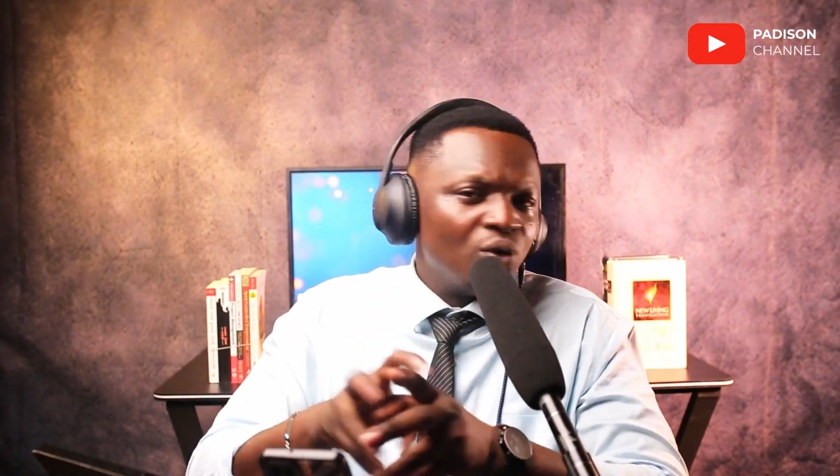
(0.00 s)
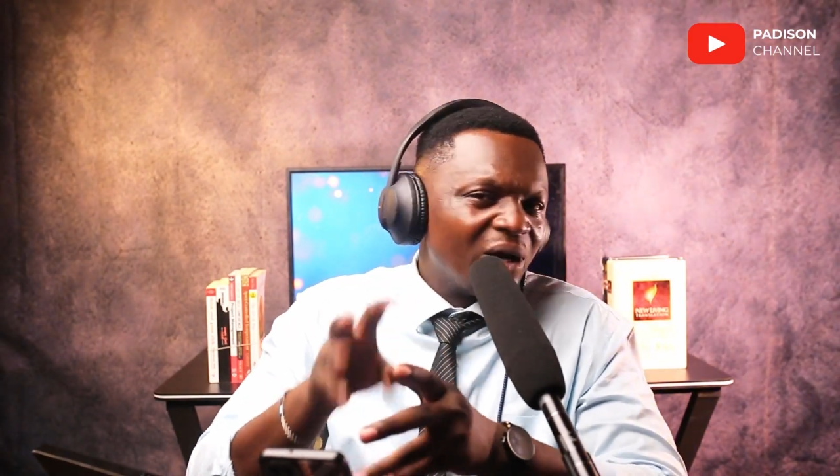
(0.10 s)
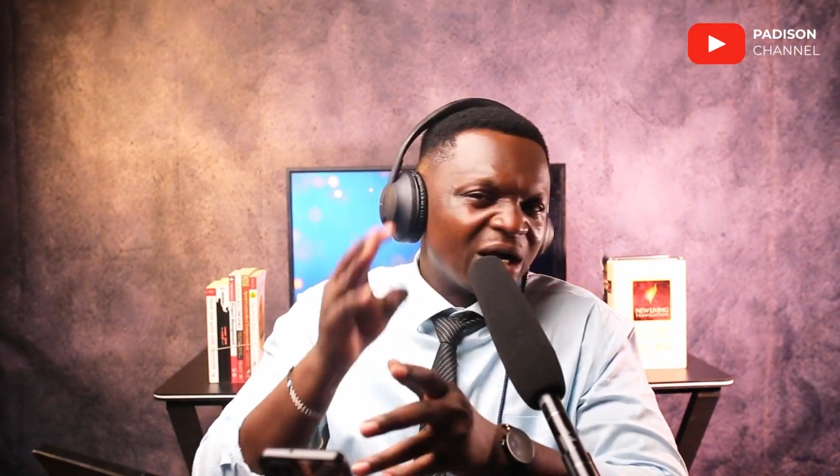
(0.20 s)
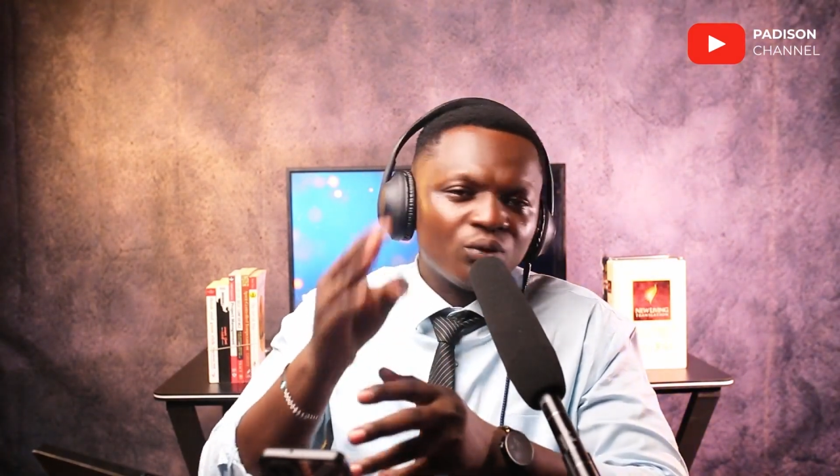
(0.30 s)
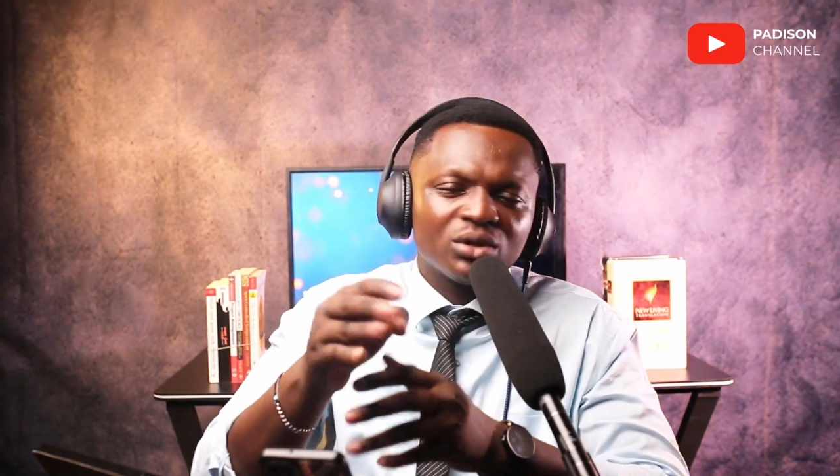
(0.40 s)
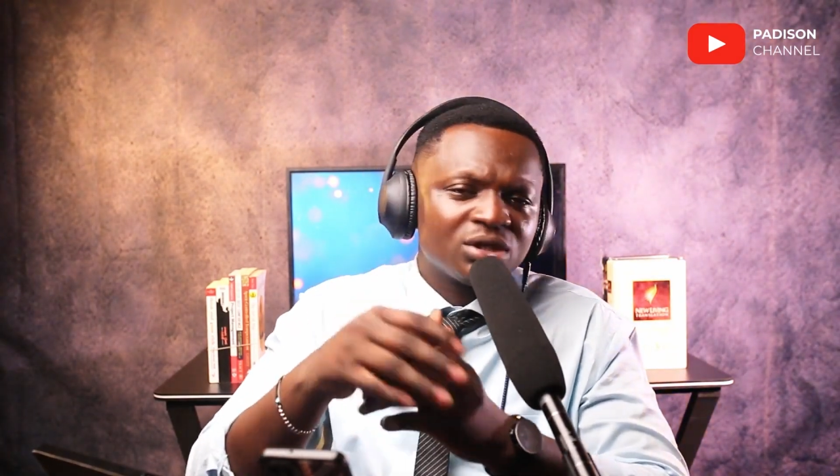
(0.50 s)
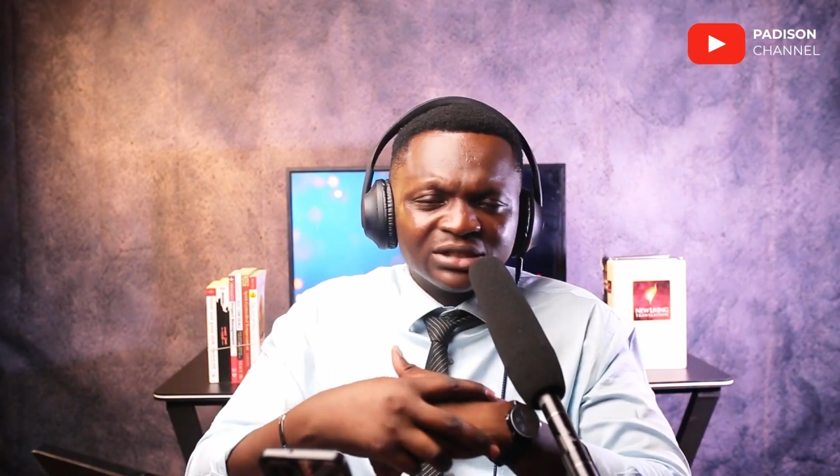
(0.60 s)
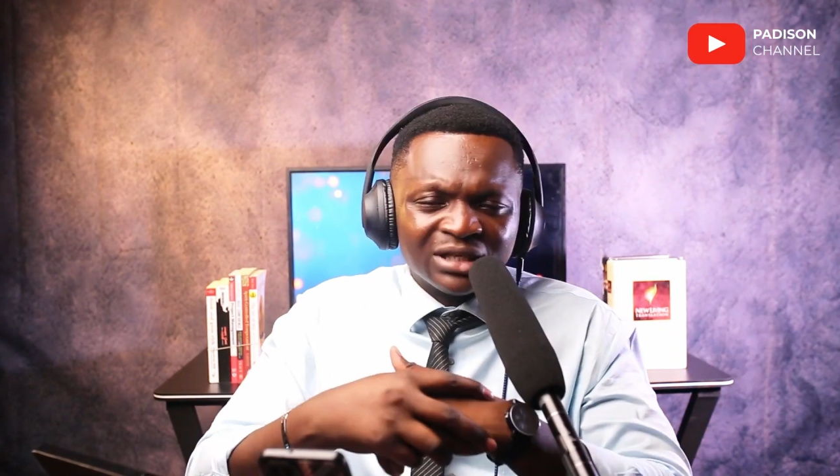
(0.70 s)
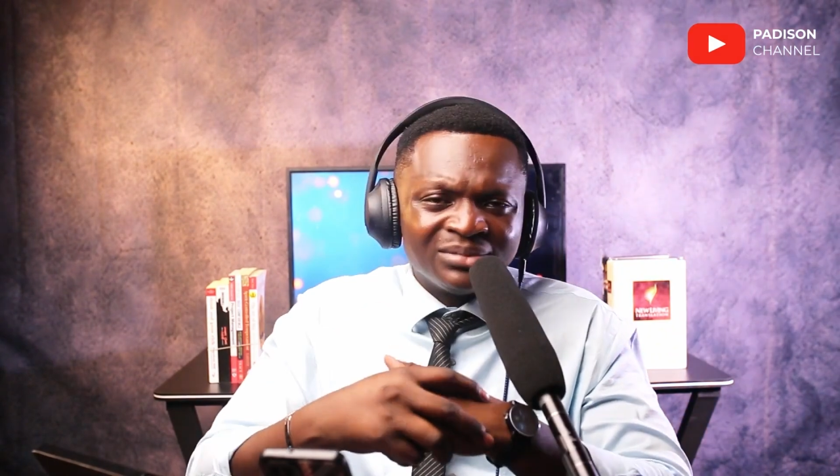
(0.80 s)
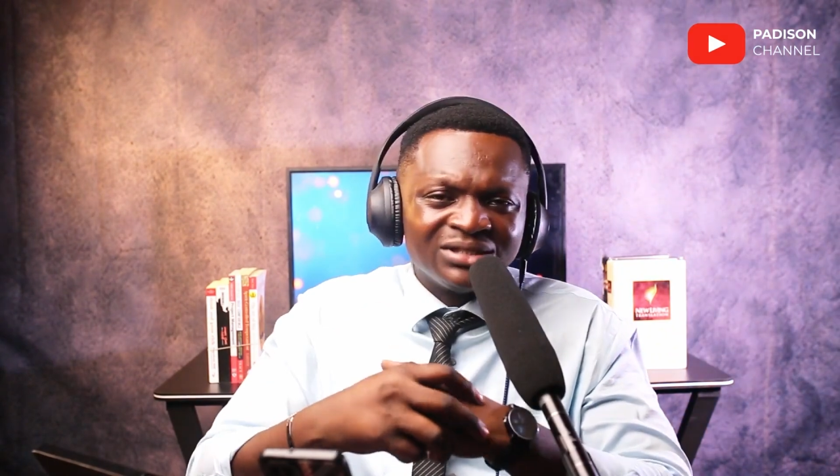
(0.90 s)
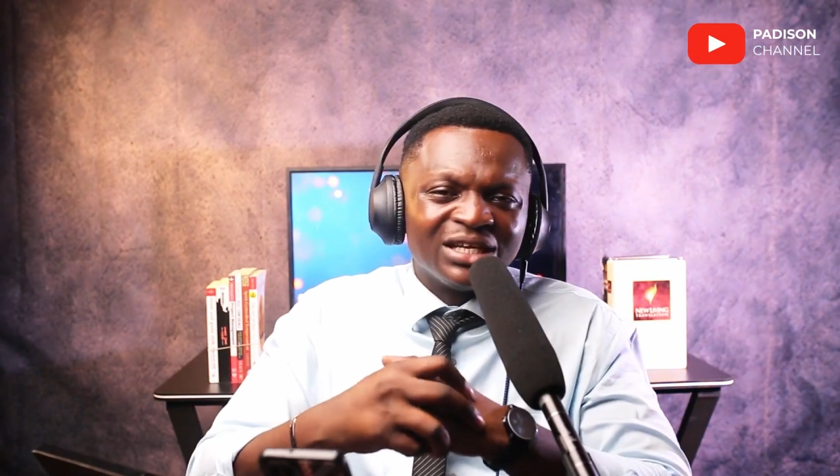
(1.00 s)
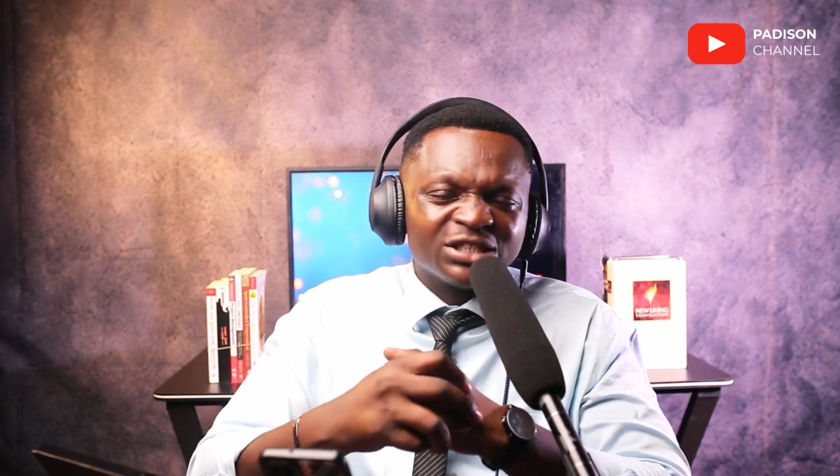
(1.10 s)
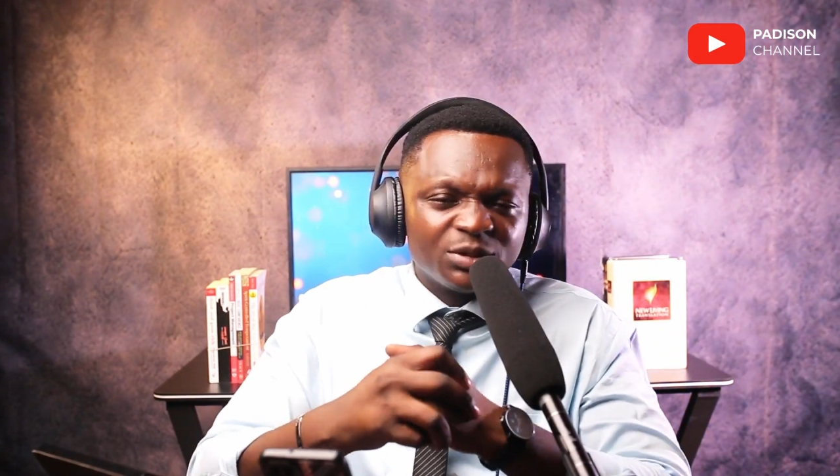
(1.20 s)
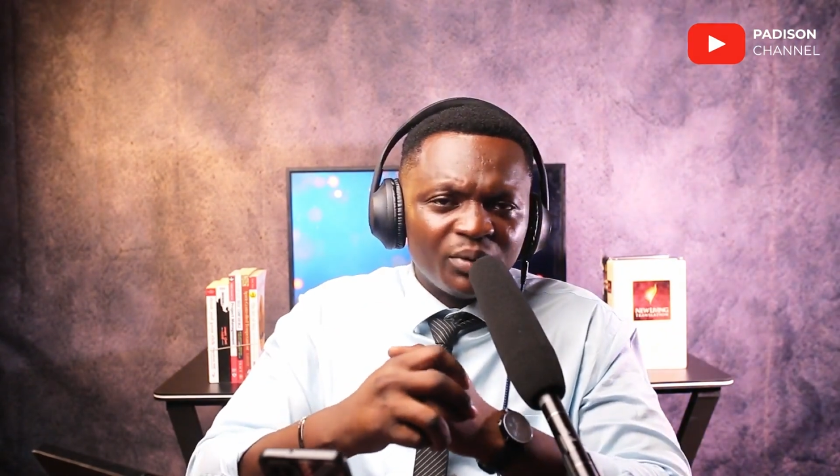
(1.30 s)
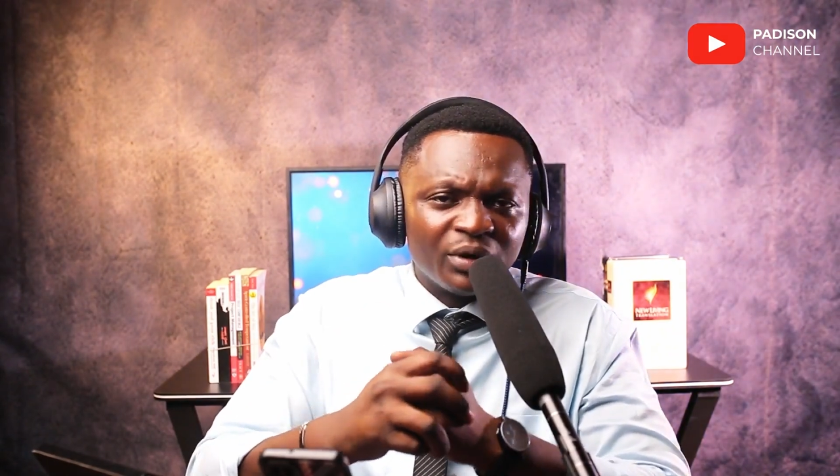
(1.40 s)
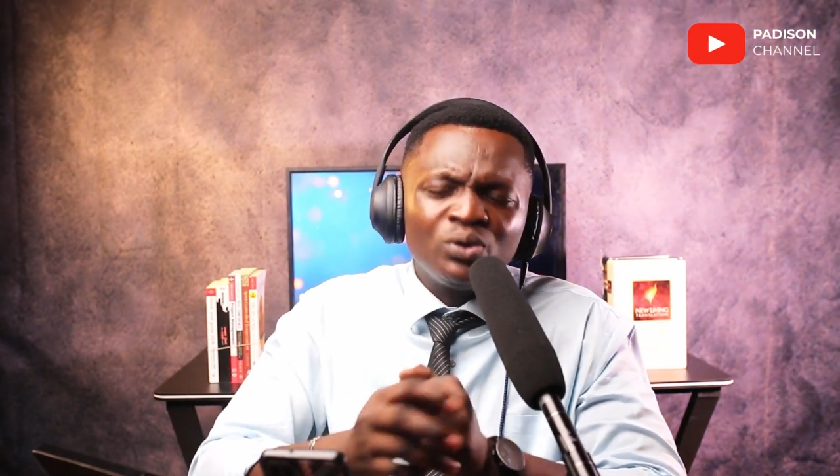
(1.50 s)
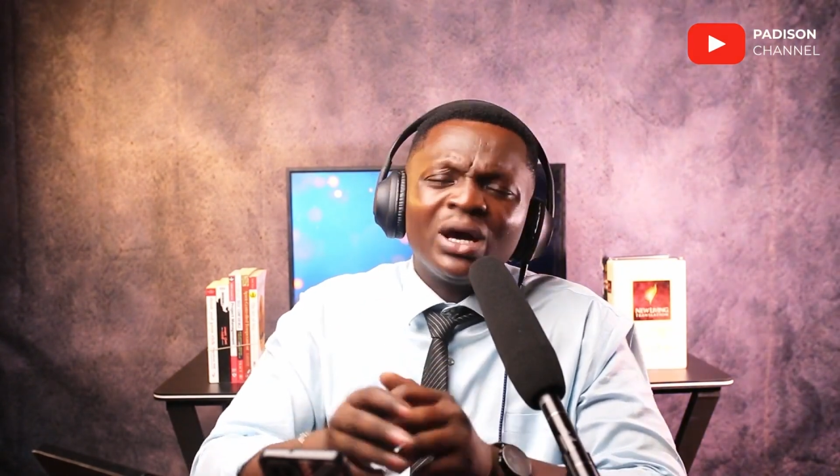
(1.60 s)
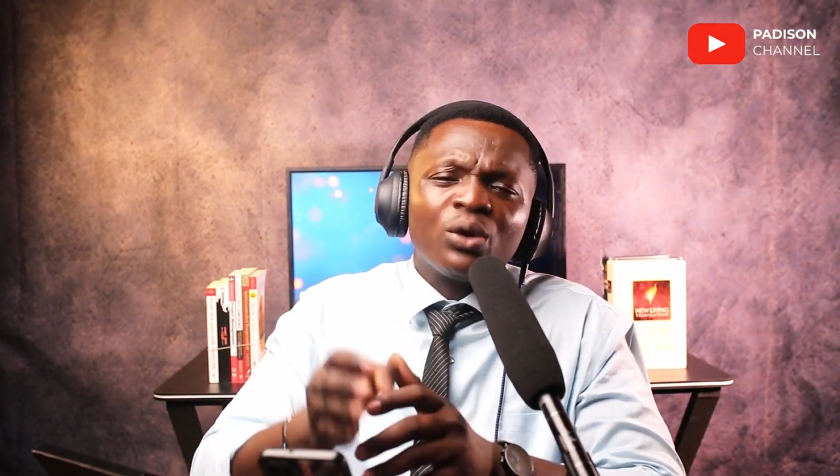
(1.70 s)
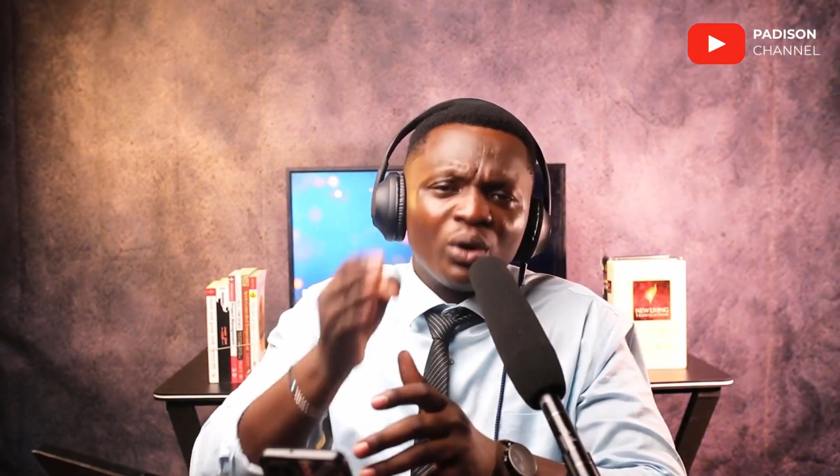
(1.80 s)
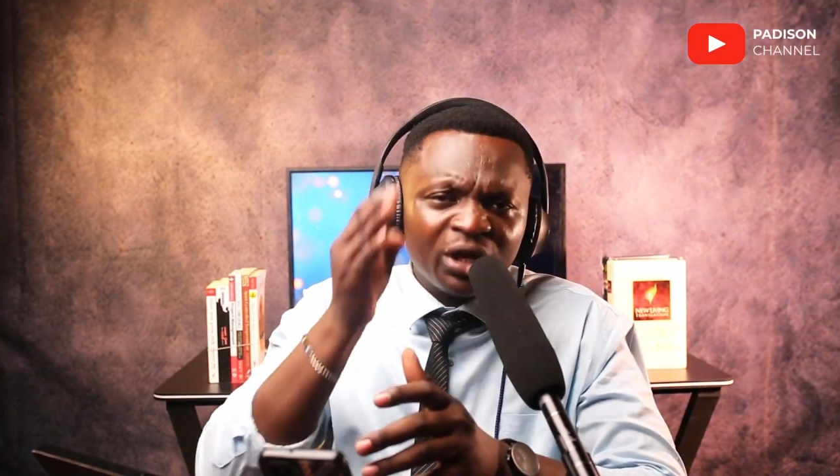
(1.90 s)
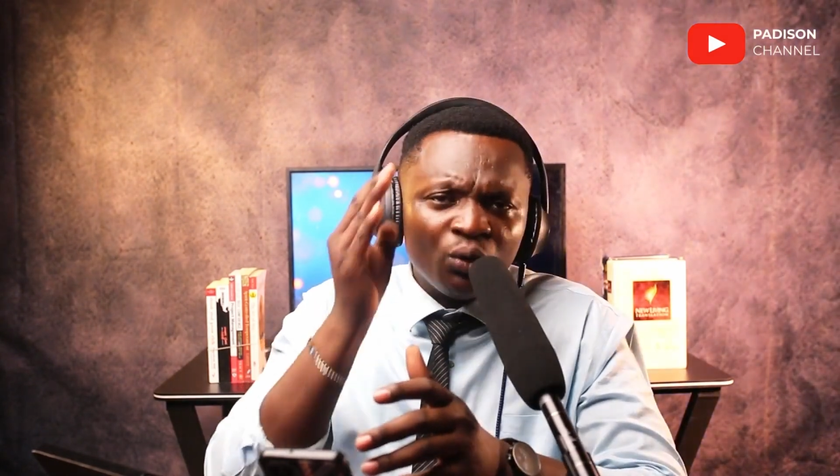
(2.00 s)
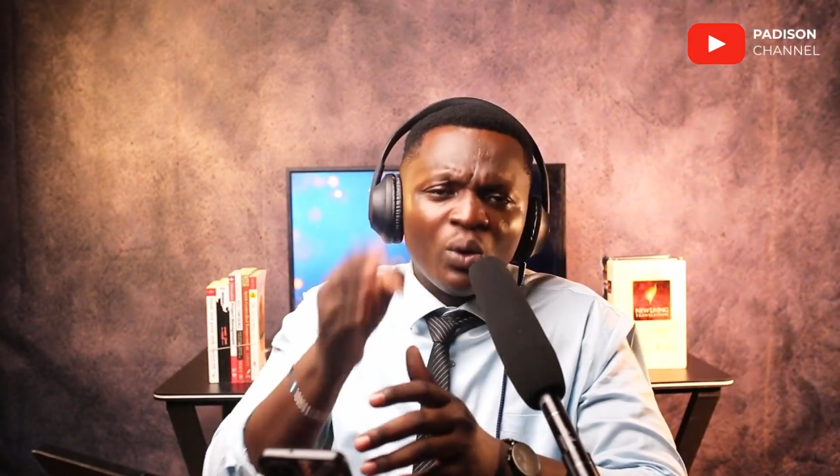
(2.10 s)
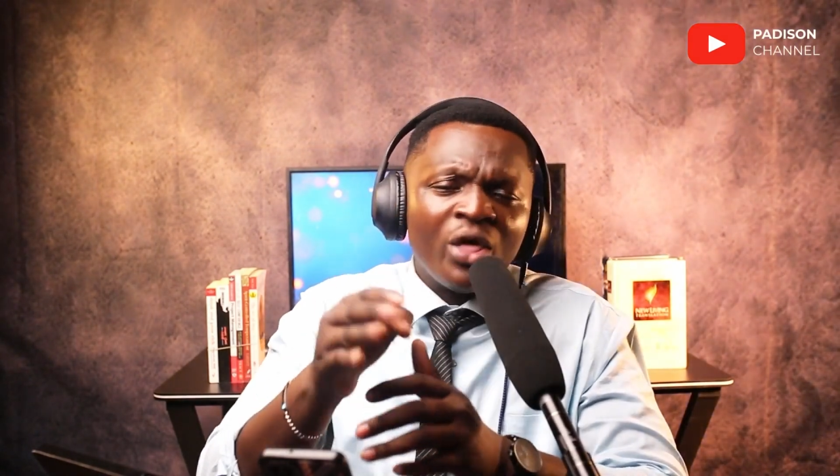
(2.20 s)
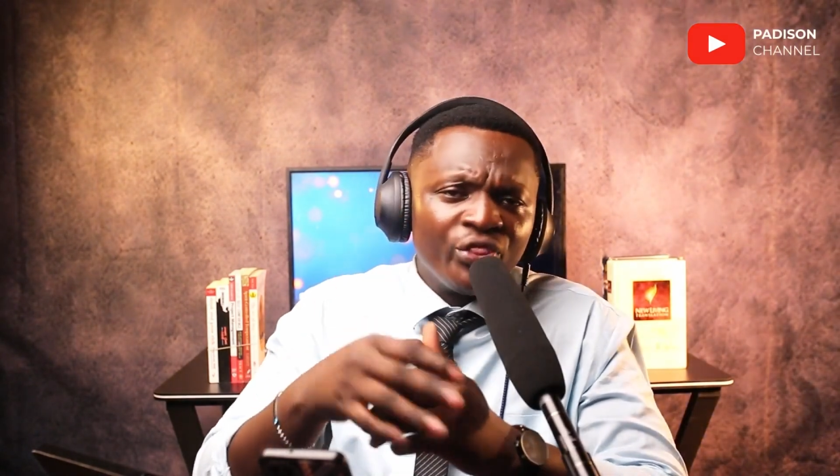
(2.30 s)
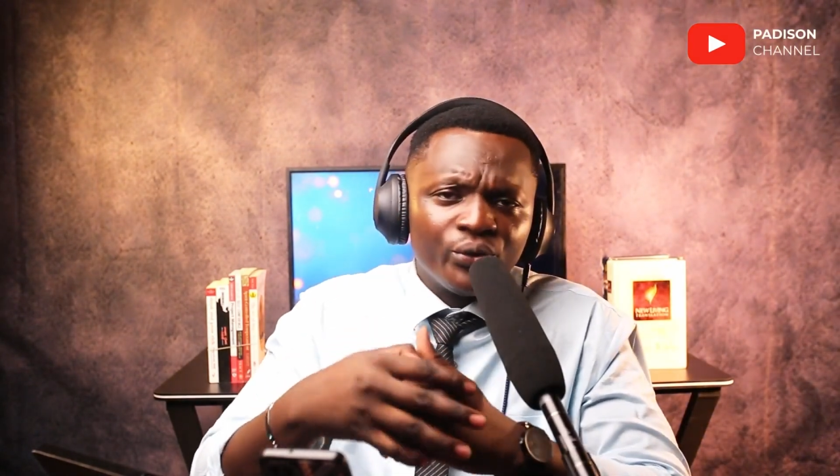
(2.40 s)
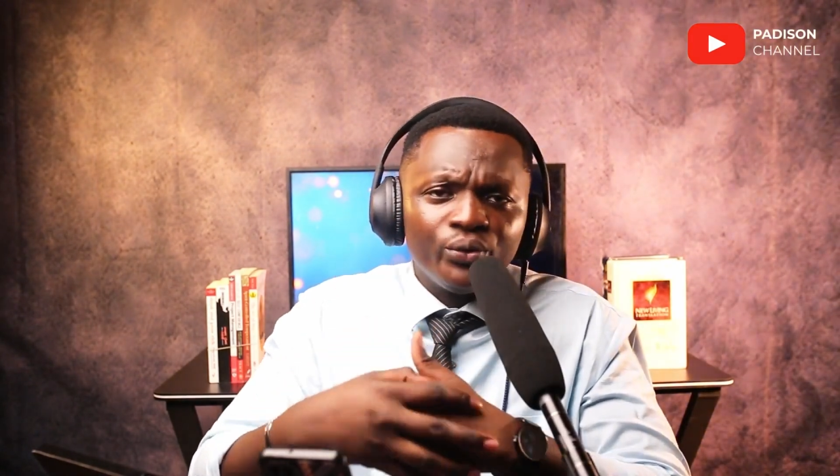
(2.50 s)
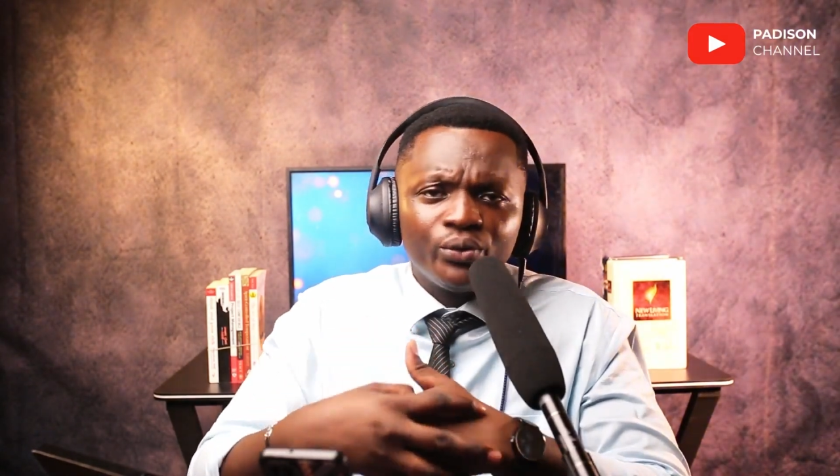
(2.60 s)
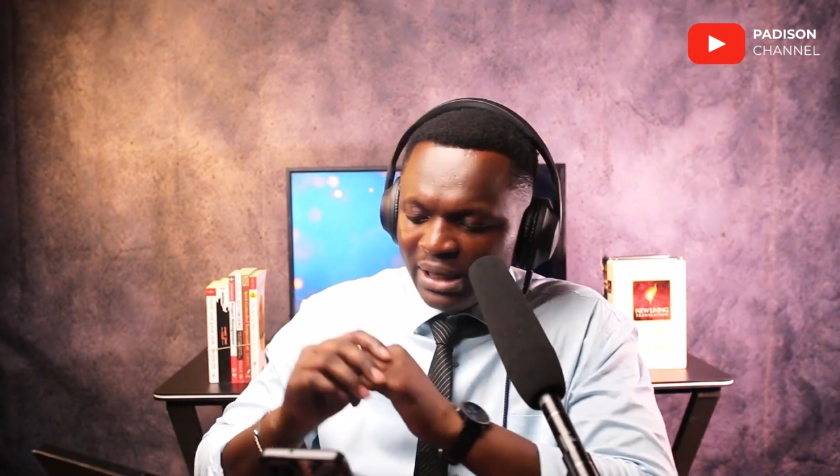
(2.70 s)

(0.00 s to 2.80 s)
Look at what Samson experienced. Look at what he went through.